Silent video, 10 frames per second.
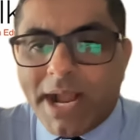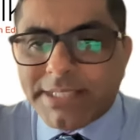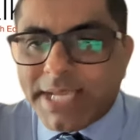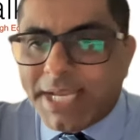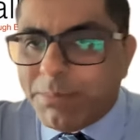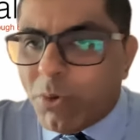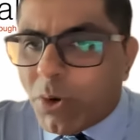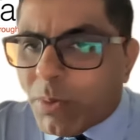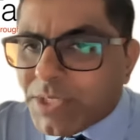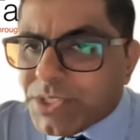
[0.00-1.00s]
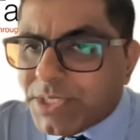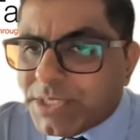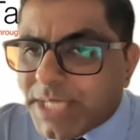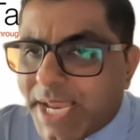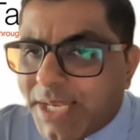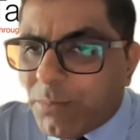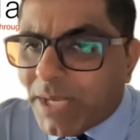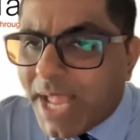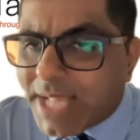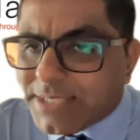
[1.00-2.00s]
guys, any more questions?
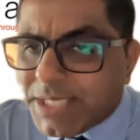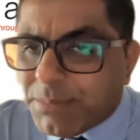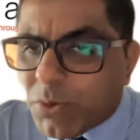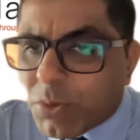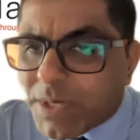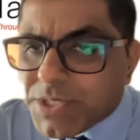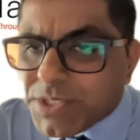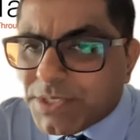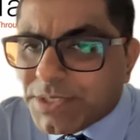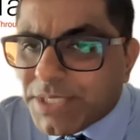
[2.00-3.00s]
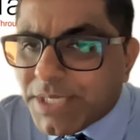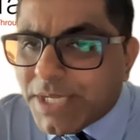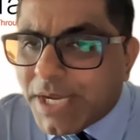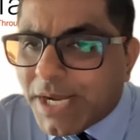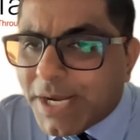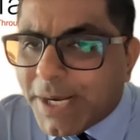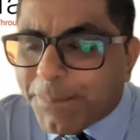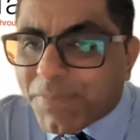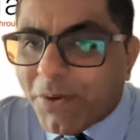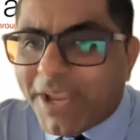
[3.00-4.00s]
Anyone has any more questions?
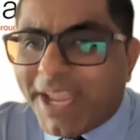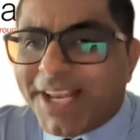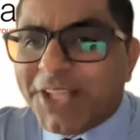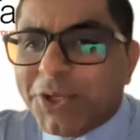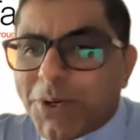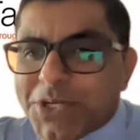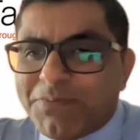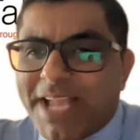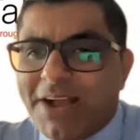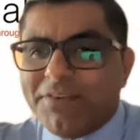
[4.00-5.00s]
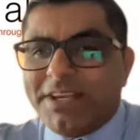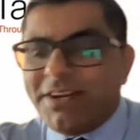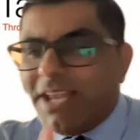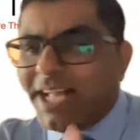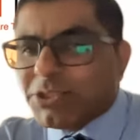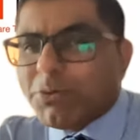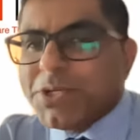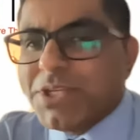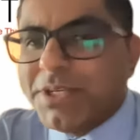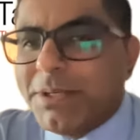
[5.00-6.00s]
Uh, okay, another question we have here. Last
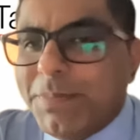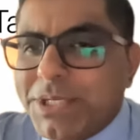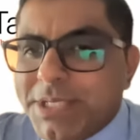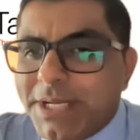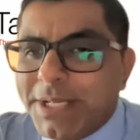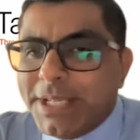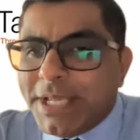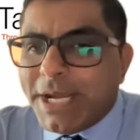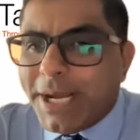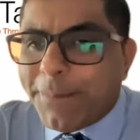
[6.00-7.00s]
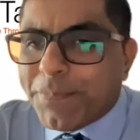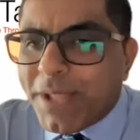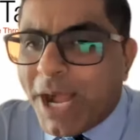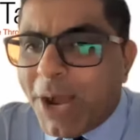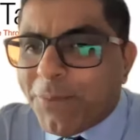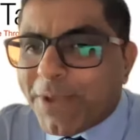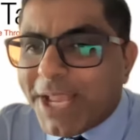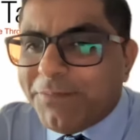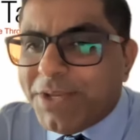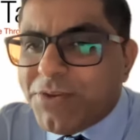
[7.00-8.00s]
question, uh, Peter. how
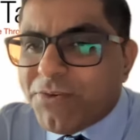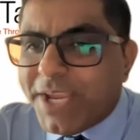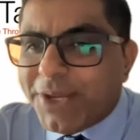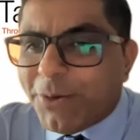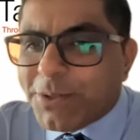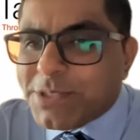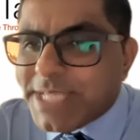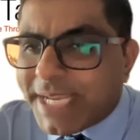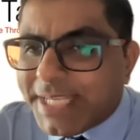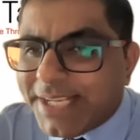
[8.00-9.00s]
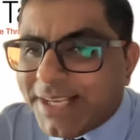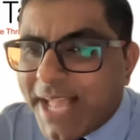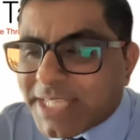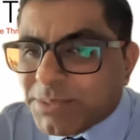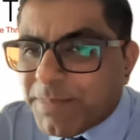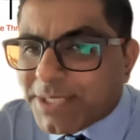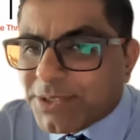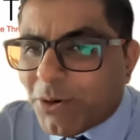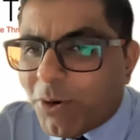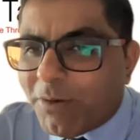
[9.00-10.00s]
can we train on technical
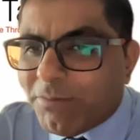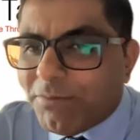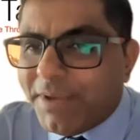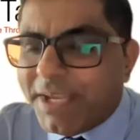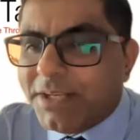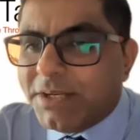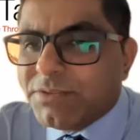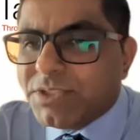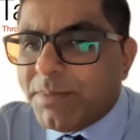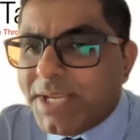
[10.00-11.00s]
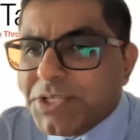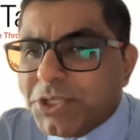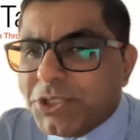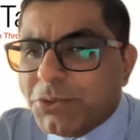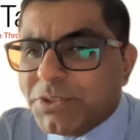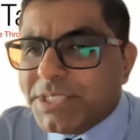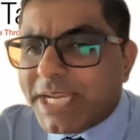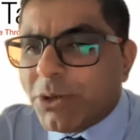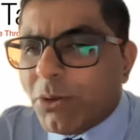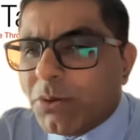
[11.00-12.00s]
aspect of vagal nerve stimulation? Use
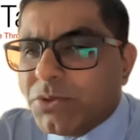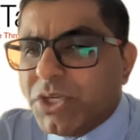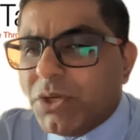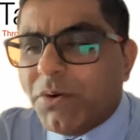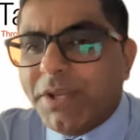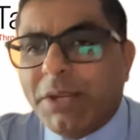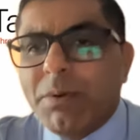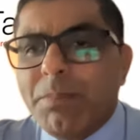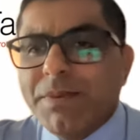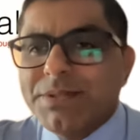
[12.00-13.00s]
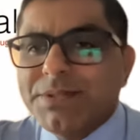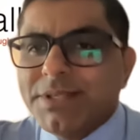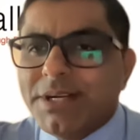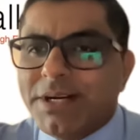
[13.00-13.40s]
technology or equipment?